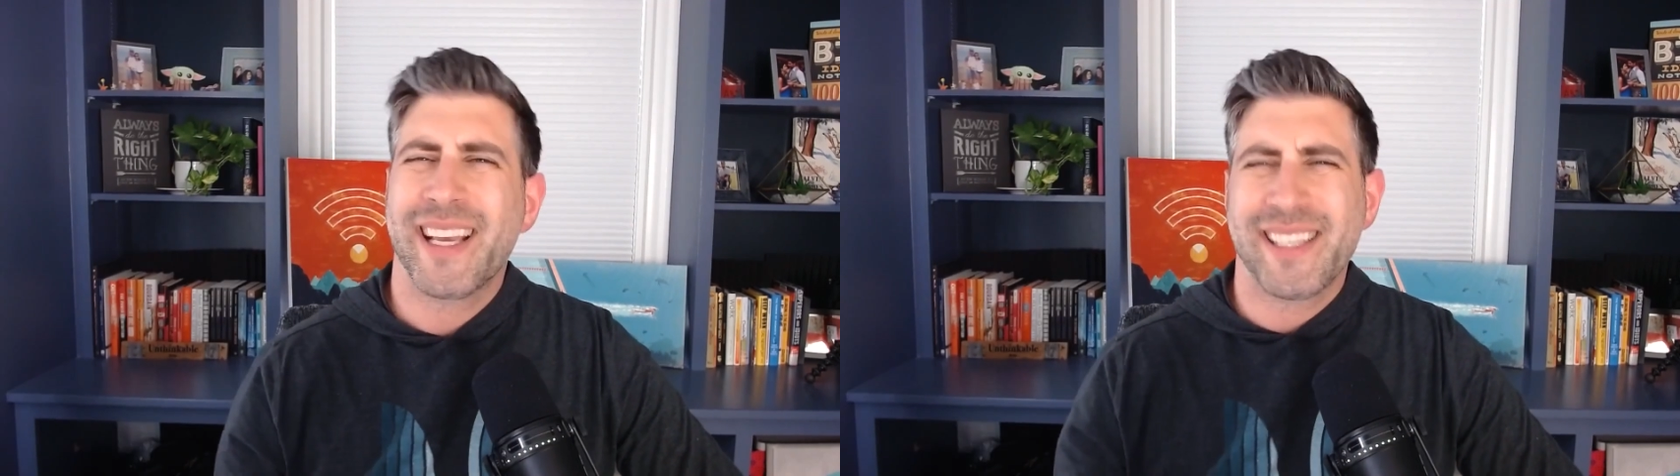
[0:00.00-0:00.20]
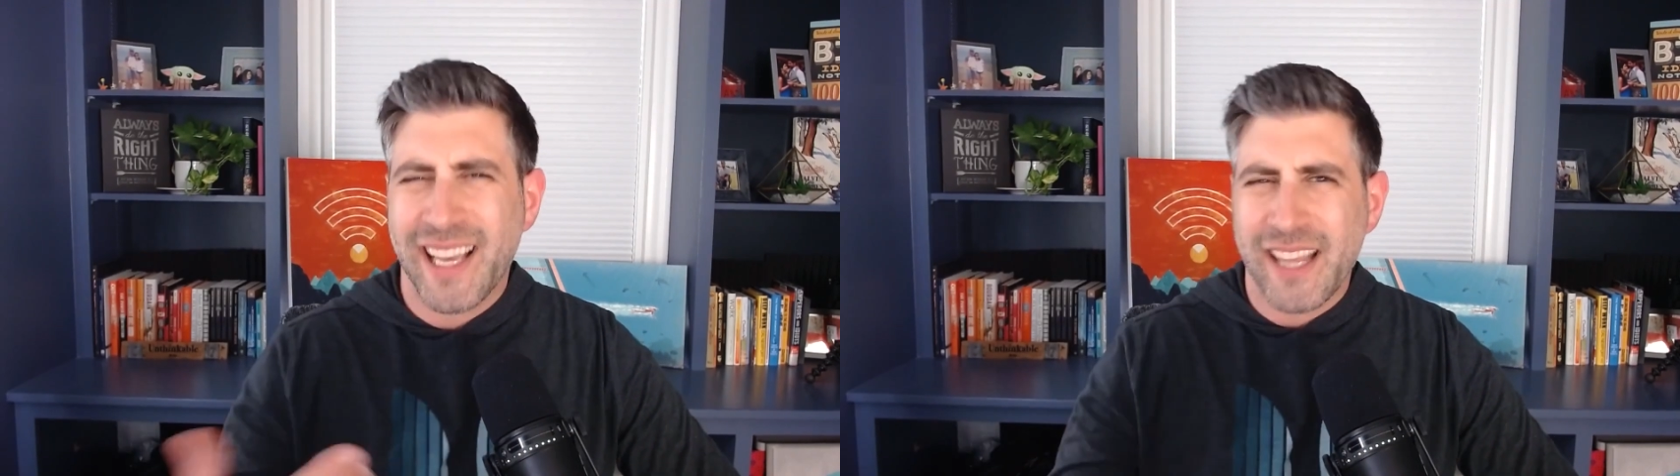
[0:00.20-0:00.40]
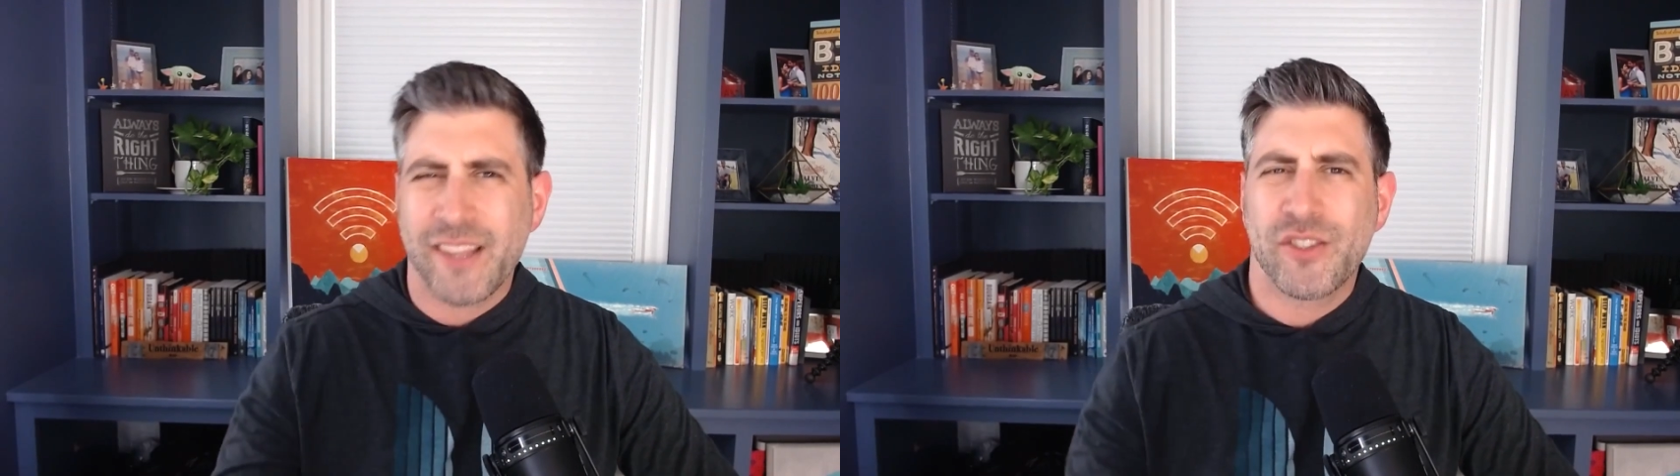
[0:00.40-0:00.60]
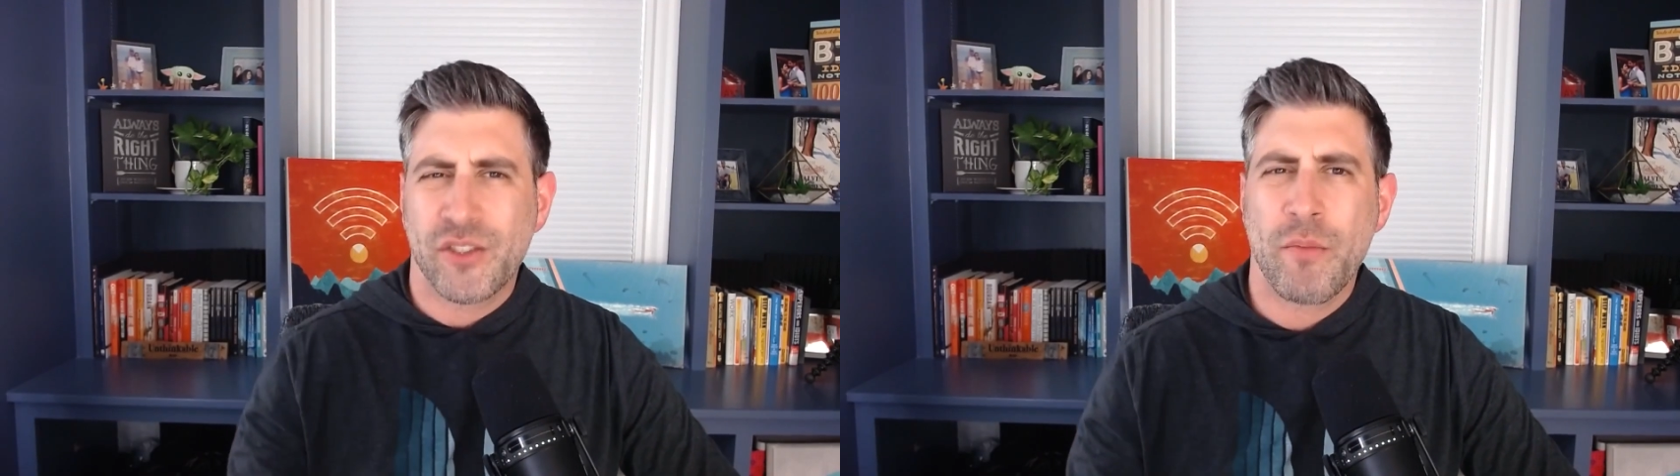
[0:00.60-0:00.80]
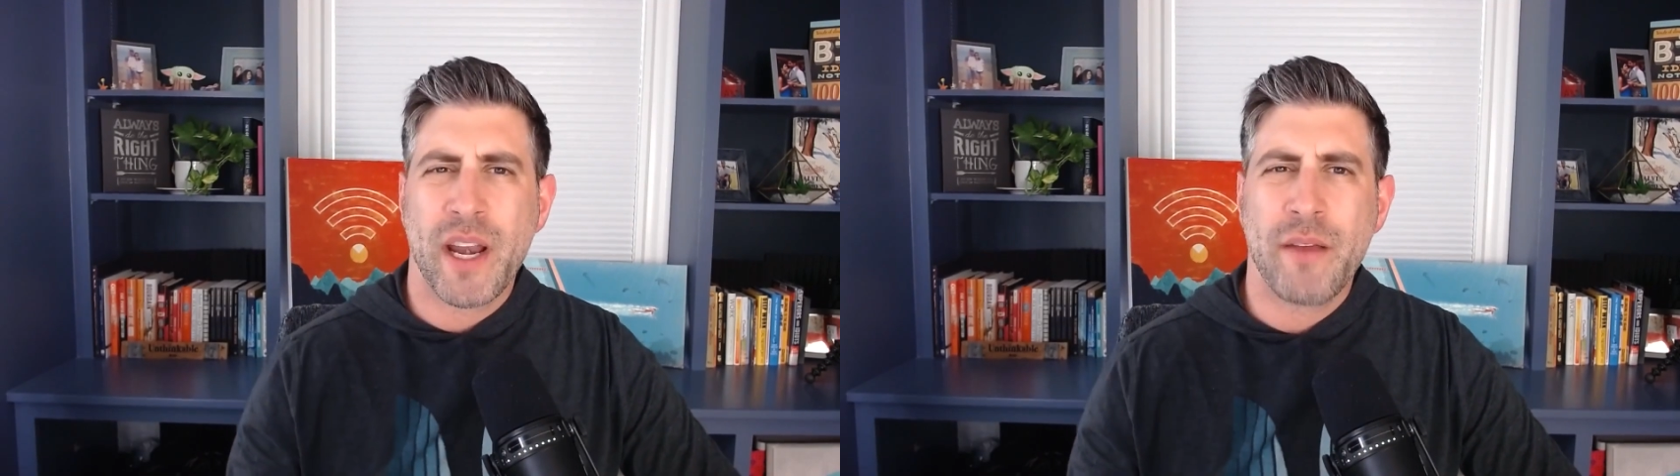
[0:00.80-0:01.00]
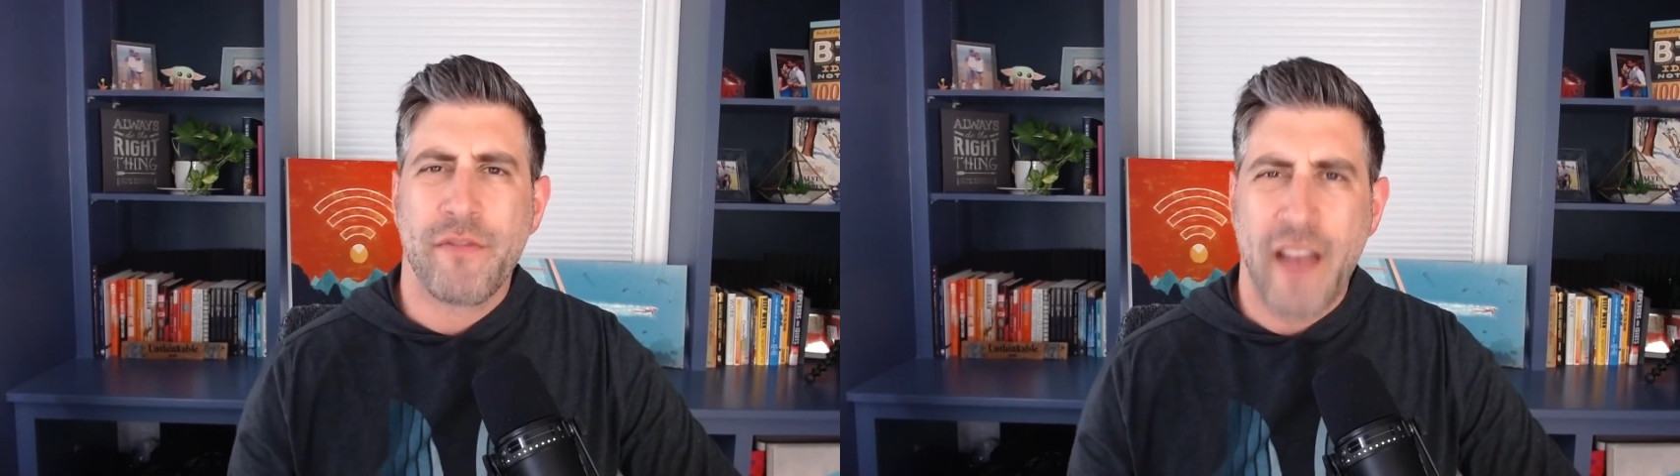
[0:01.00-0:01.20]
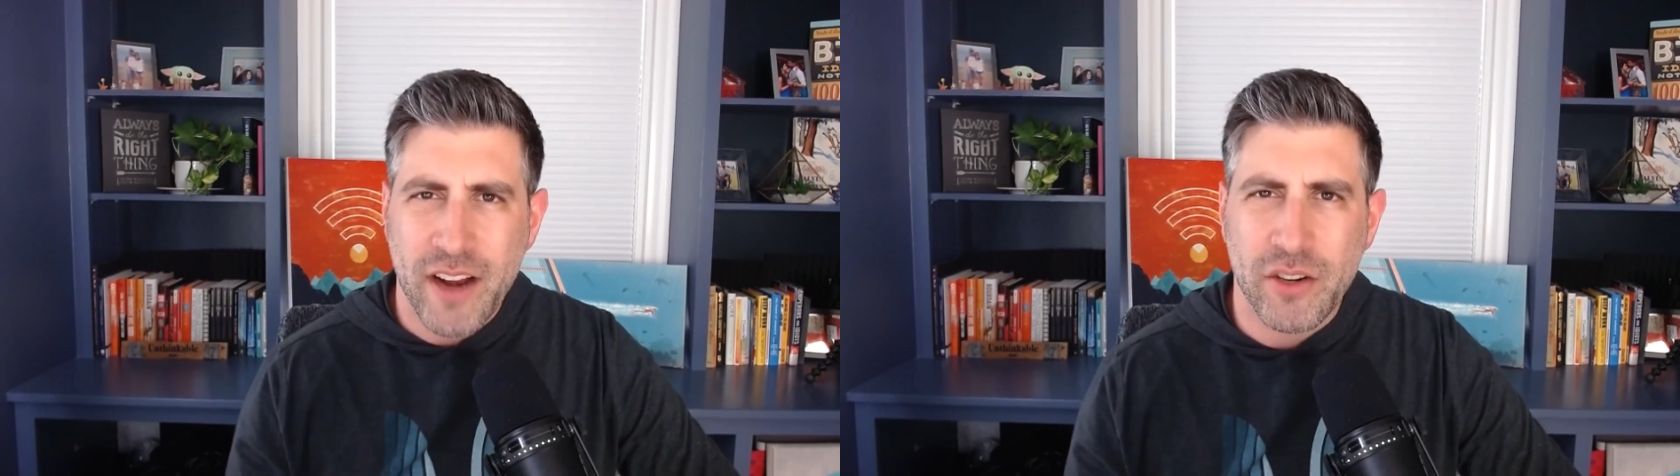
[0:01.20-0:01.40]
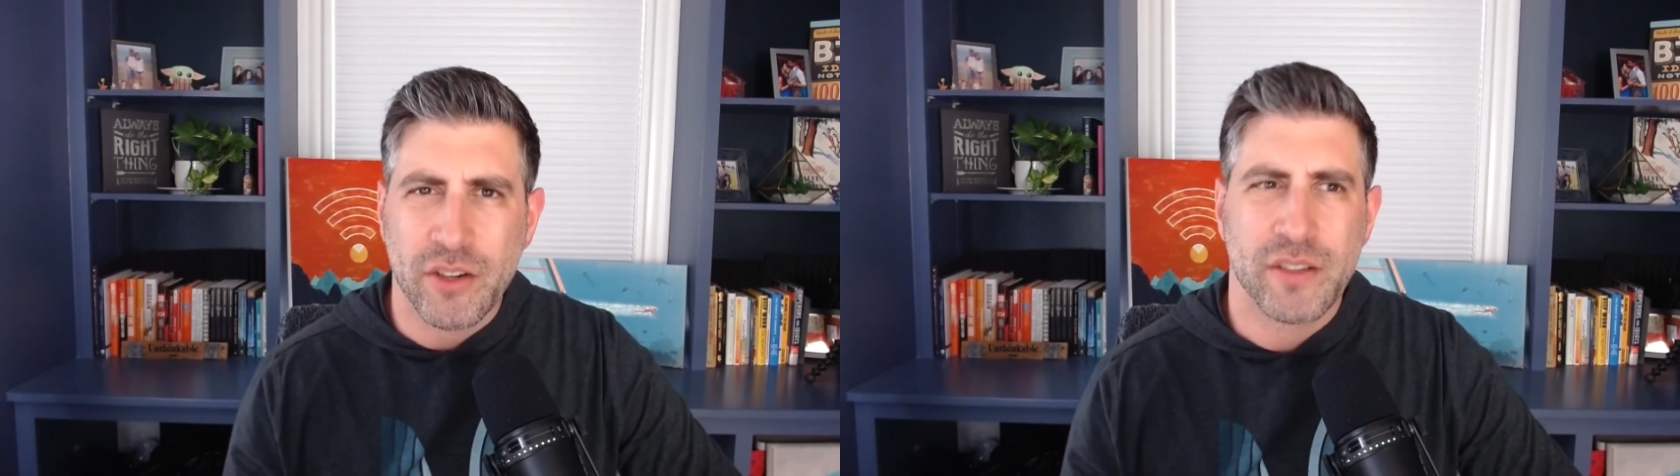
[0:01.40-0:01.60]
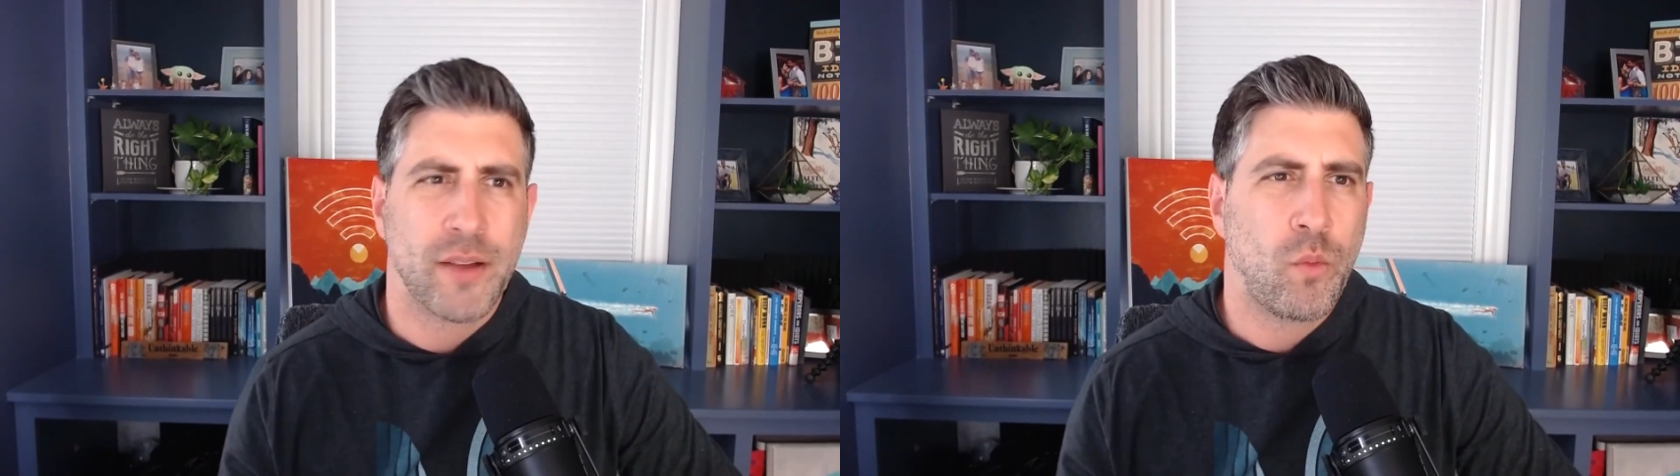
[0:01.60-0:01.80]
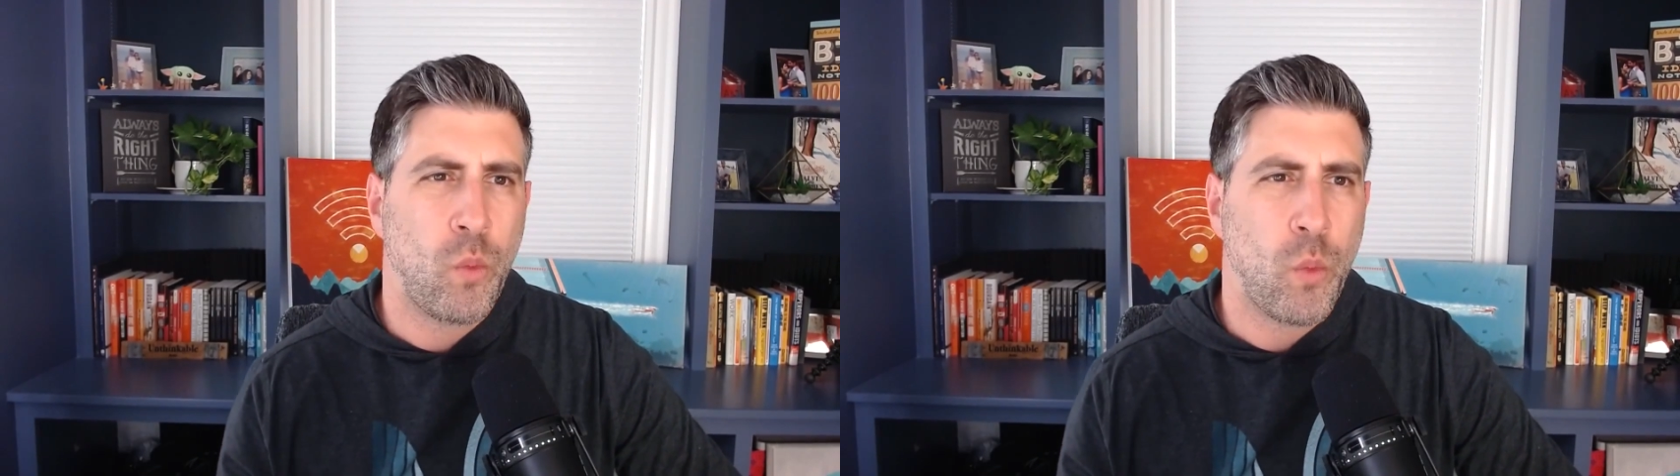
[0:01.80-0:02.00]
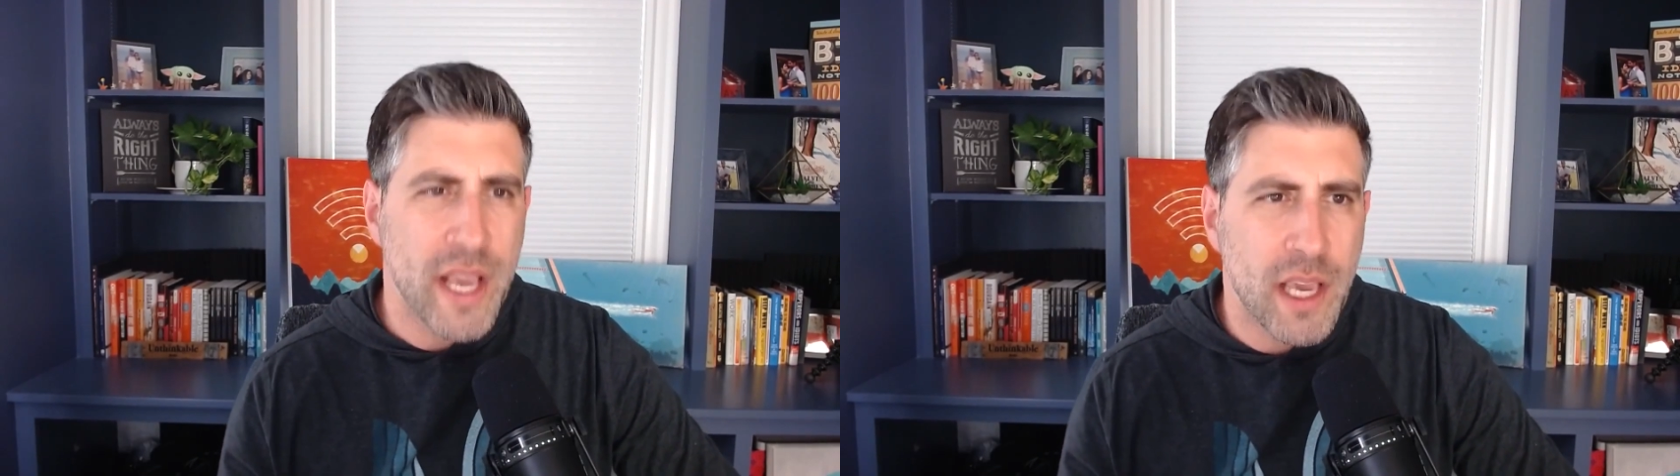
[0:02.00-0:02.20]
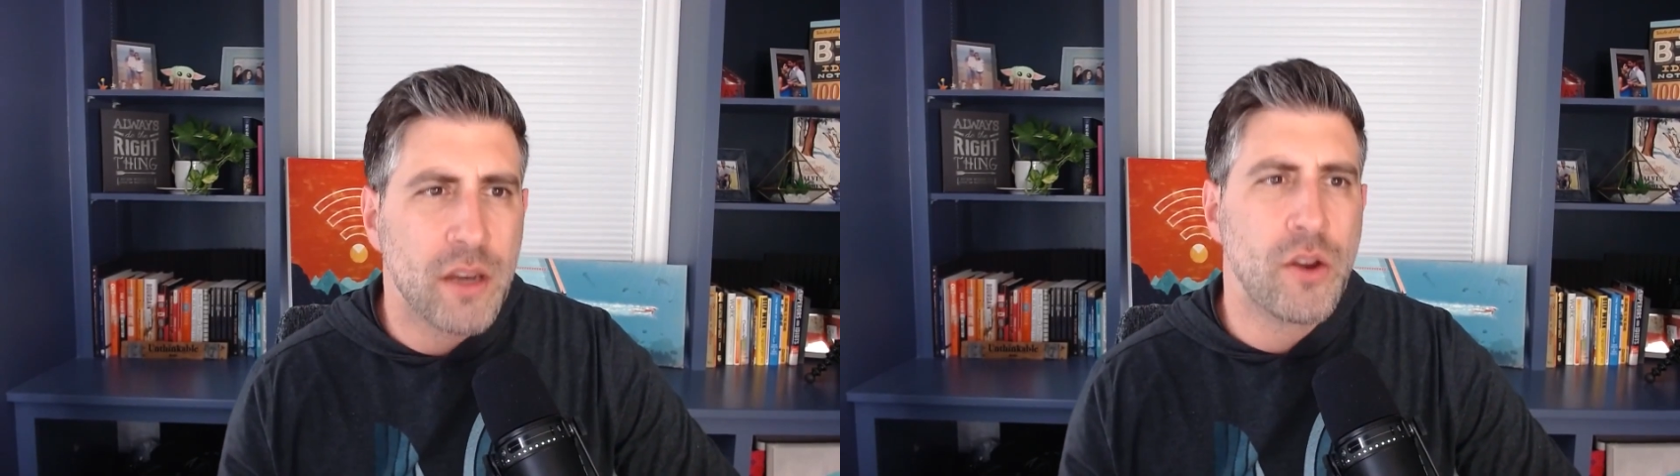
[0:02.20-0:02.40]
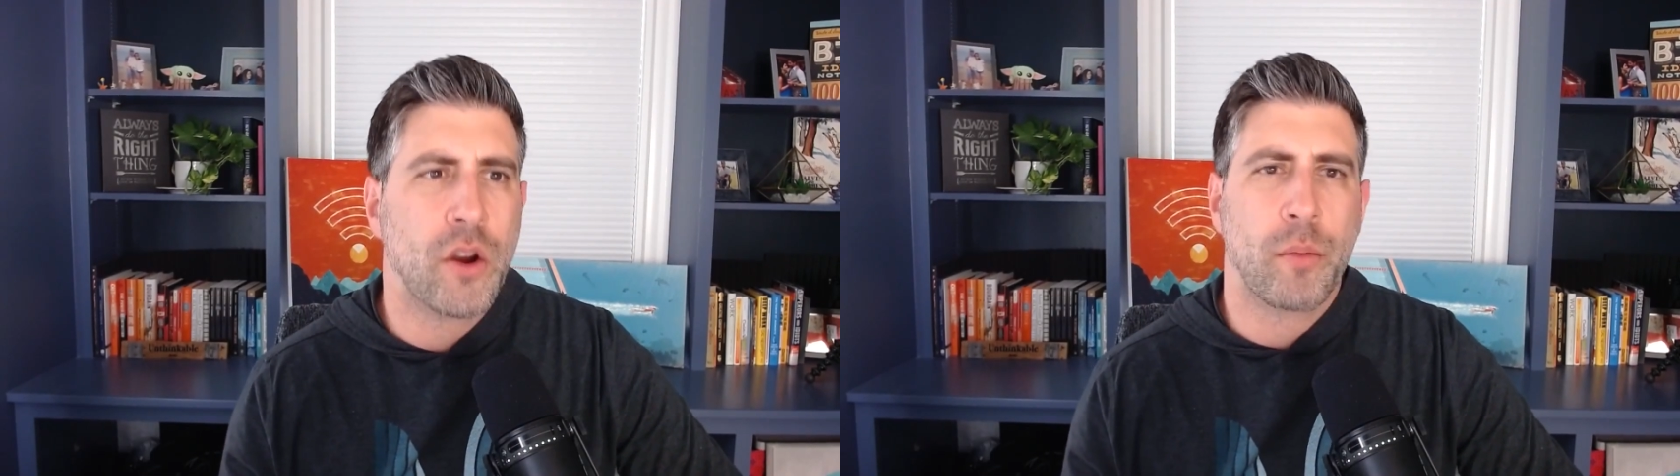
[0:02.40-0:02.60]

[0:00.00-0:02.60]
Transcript: Because like there's so many factors that weaken your